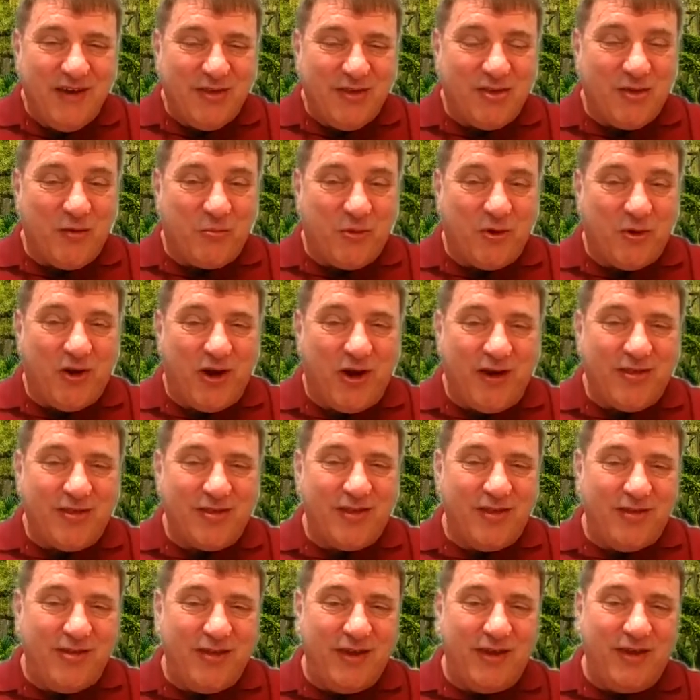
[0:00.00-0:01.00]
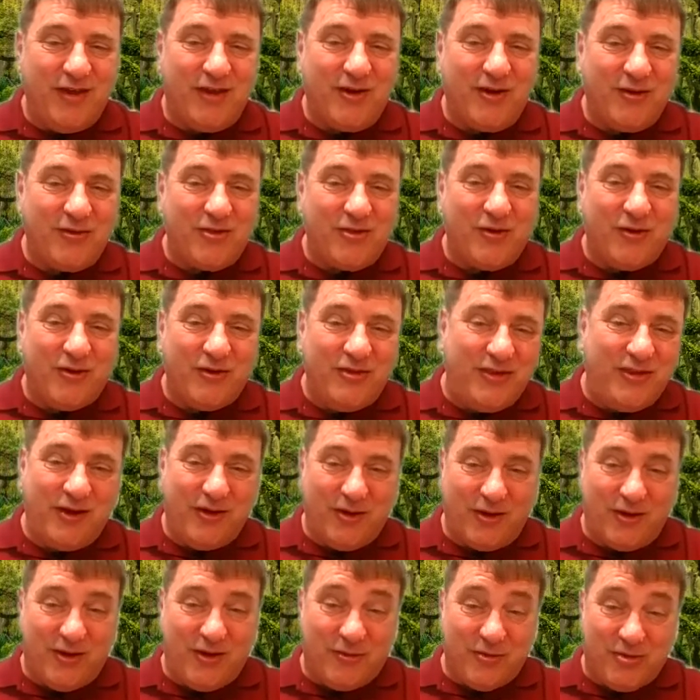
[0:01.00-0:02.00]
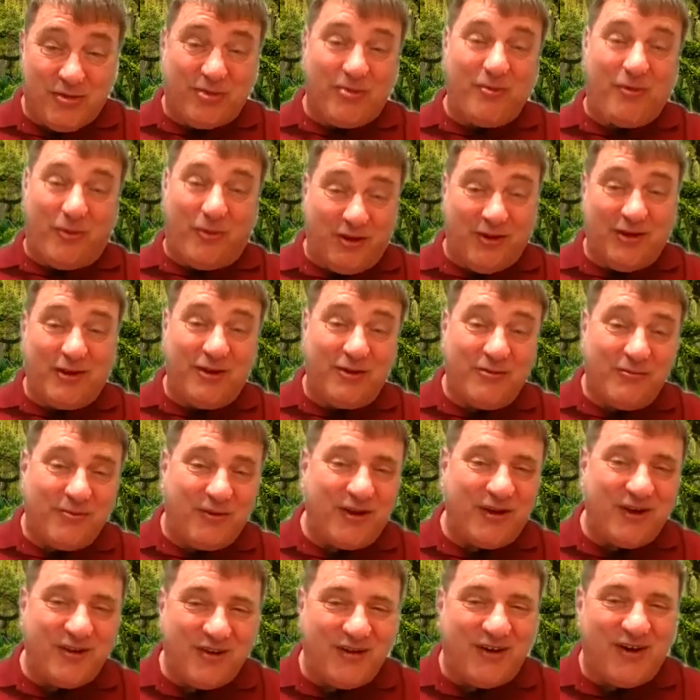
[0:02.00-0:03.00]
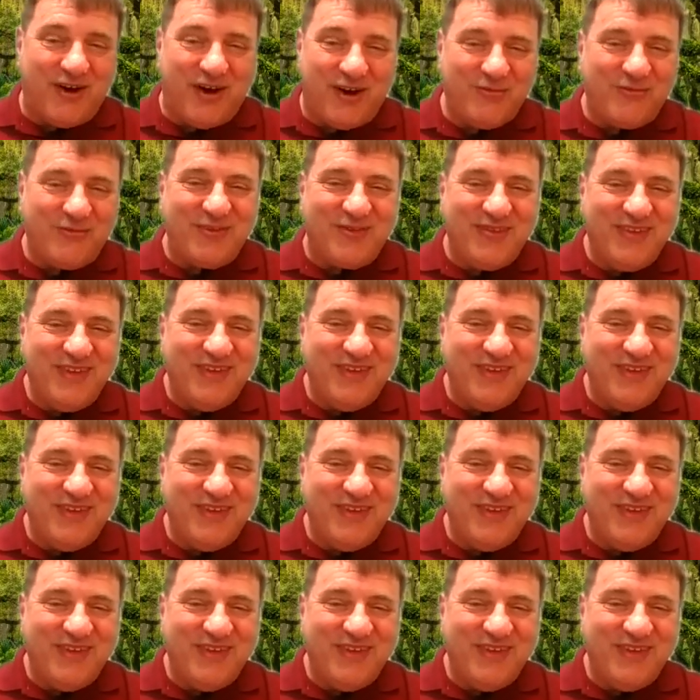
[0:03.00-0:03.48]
surprised a deer, so a deer goes snorting and running off.